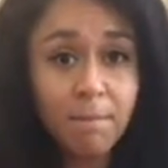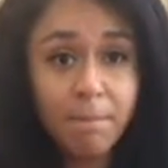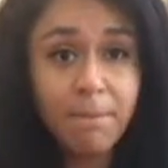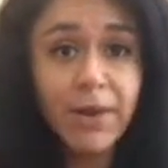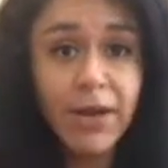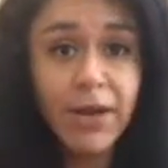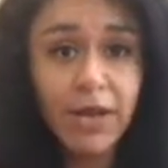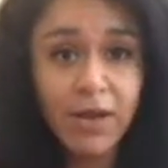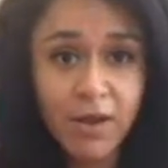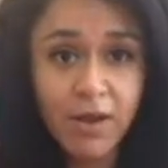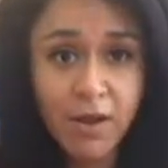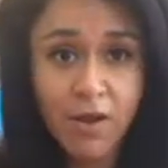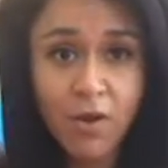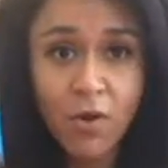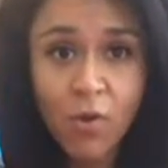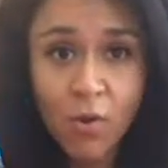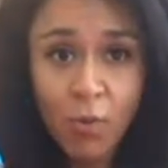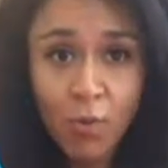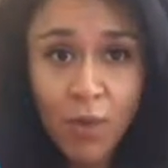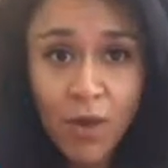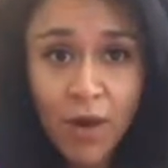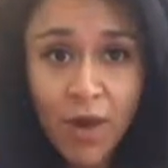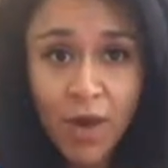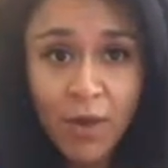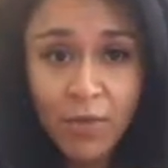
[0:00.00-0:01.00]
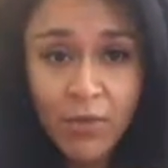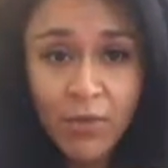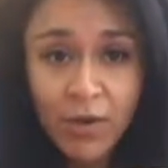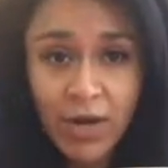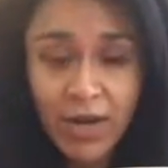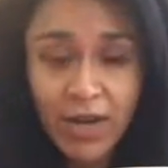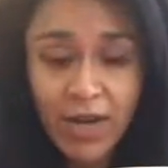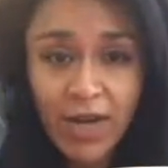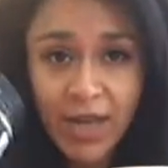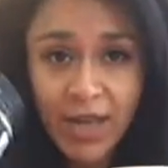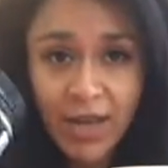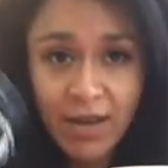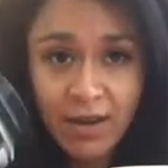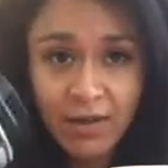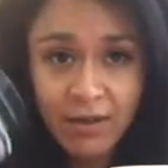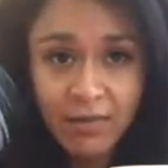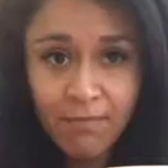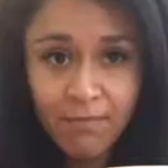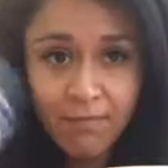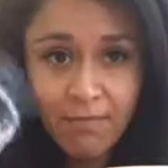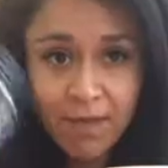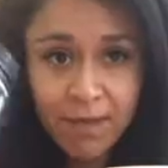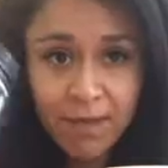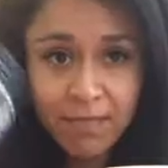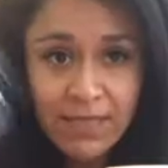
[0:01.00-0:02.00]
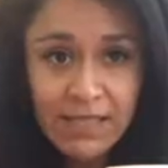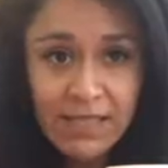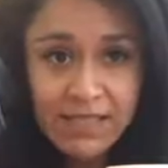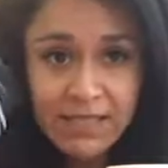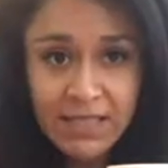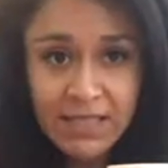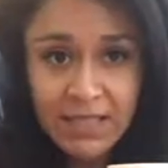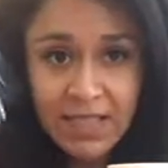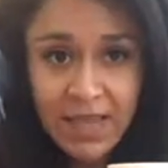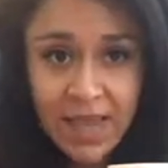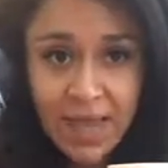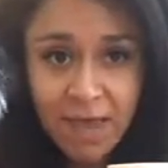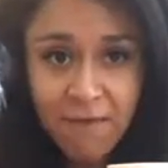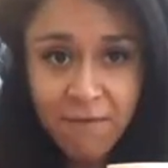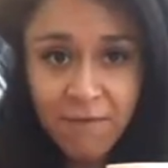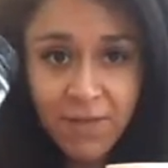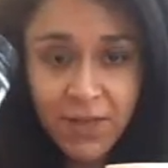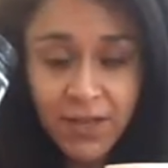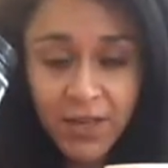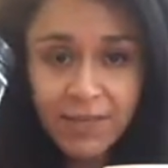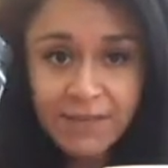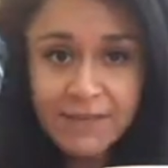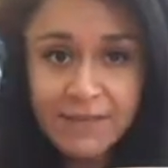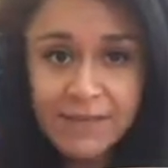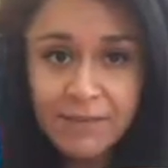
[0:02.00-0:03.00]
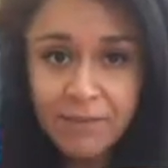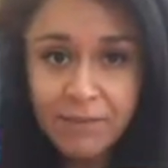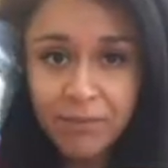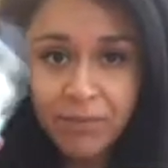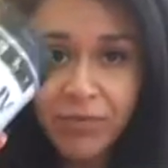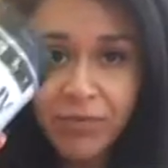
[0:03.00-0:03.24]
but when I want to get my BCAA fix,